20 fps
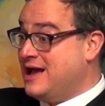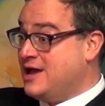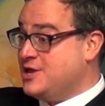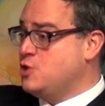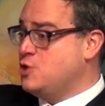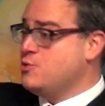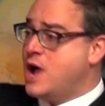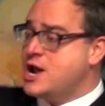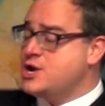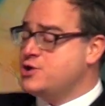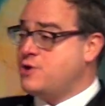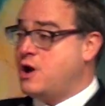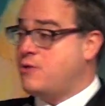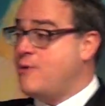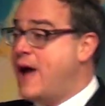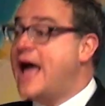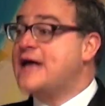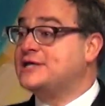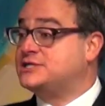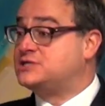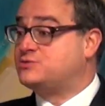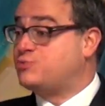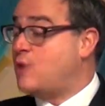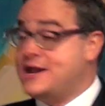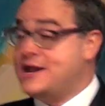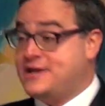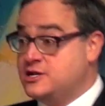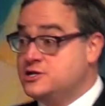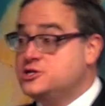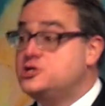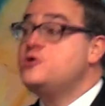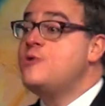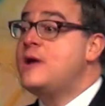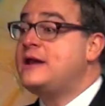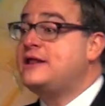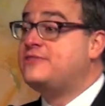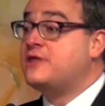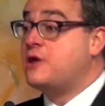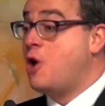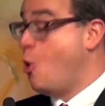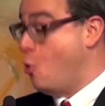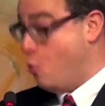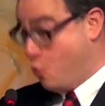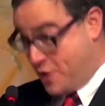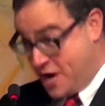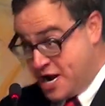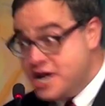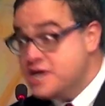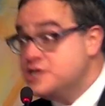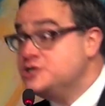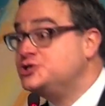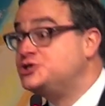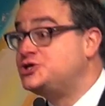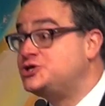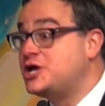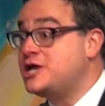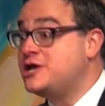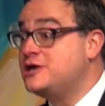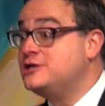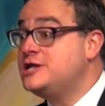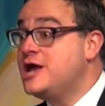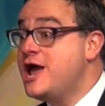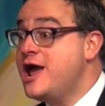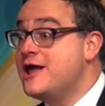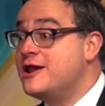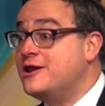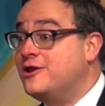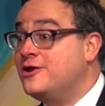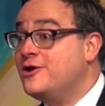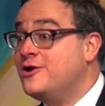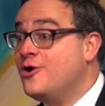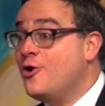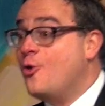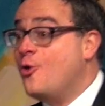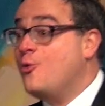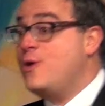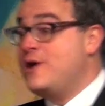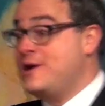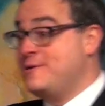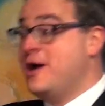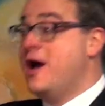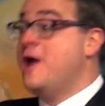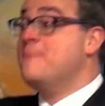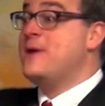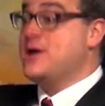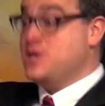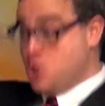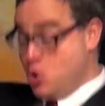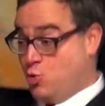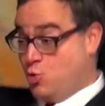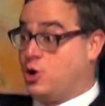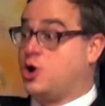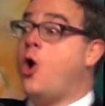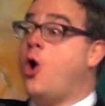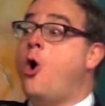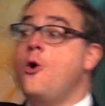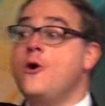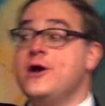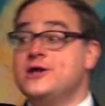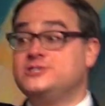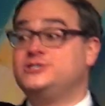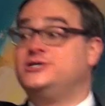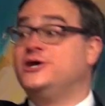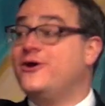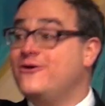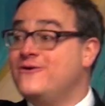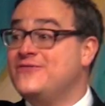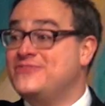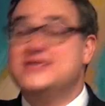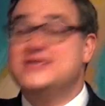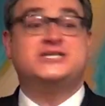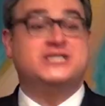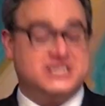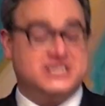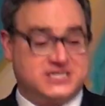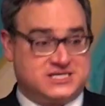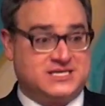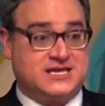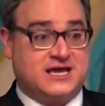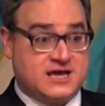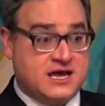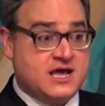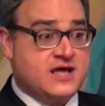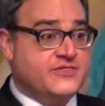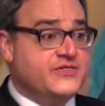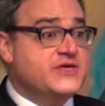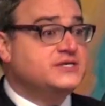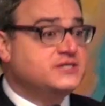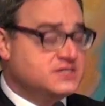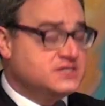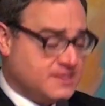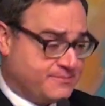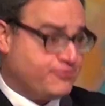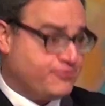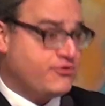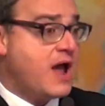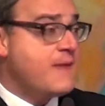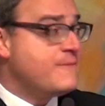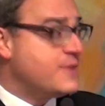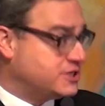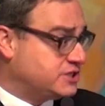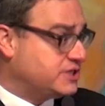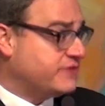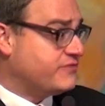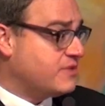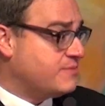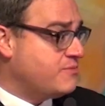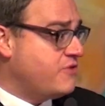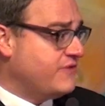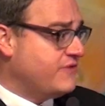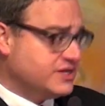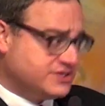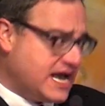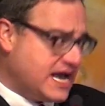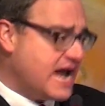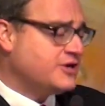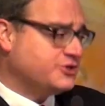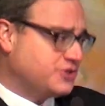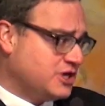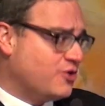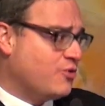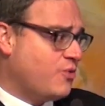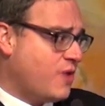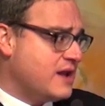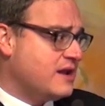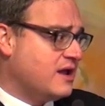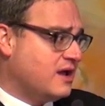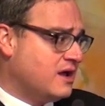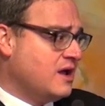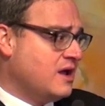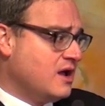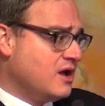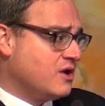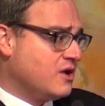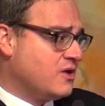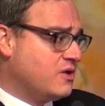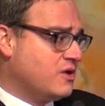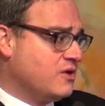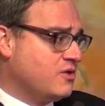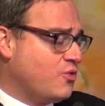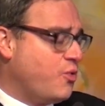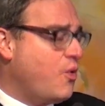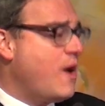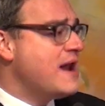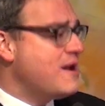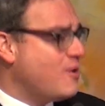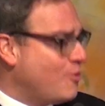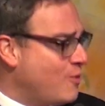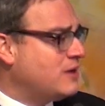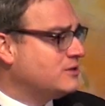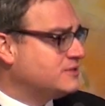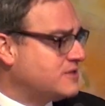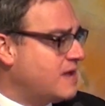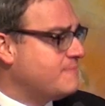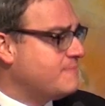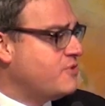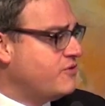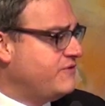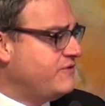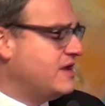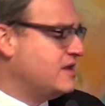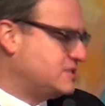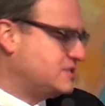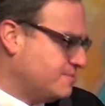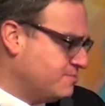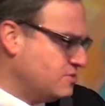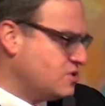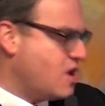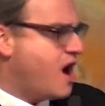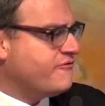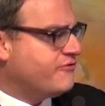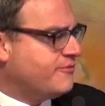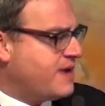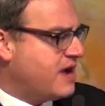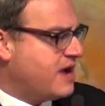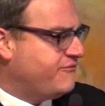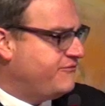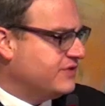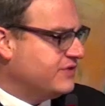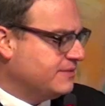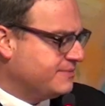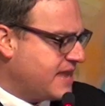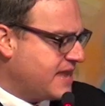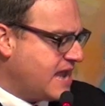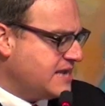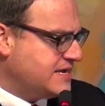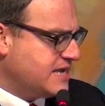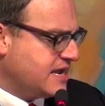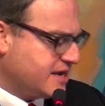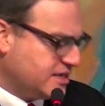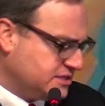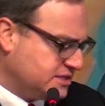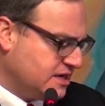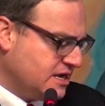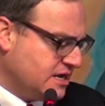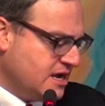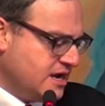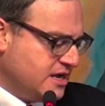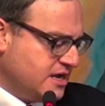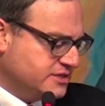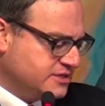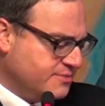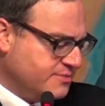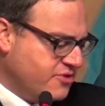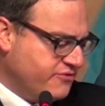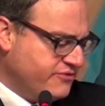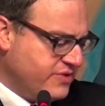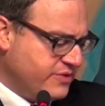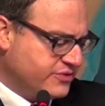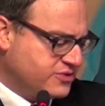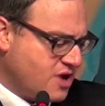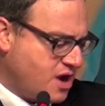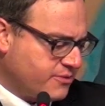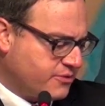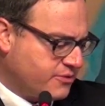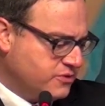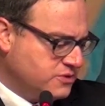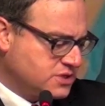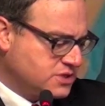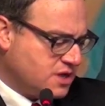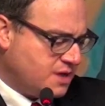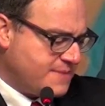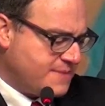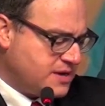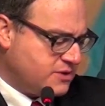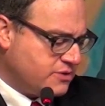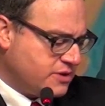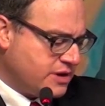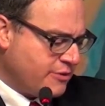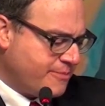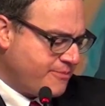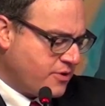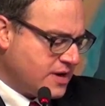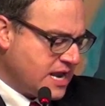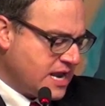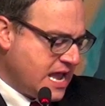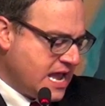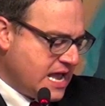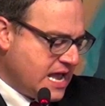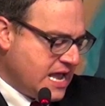You're under arrest. Well, I didn't do anything. We didn't say you did. But you were going to. This is the premise of the movie. It's actually quite a well-done movie. It's a novel by Philip K. Dick. It's a movie with Tom Cruise called Minority Report.